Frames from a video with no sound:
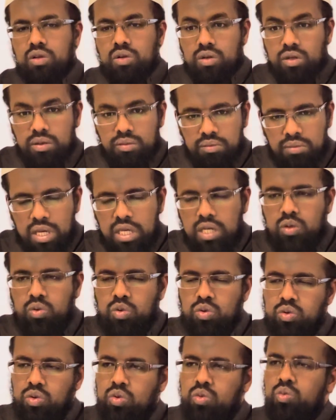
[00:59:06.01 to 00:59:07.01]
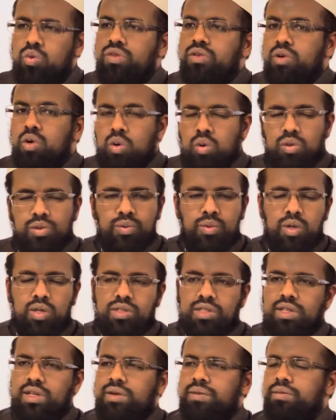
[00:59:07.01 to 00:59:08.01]
know, make wudu with cold
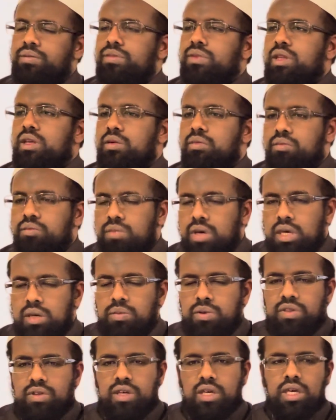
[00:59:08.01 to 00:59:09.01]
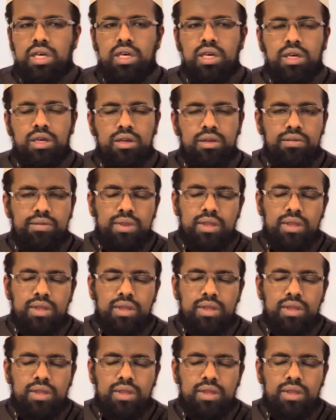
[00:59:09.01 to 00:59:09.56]
water. Maybe they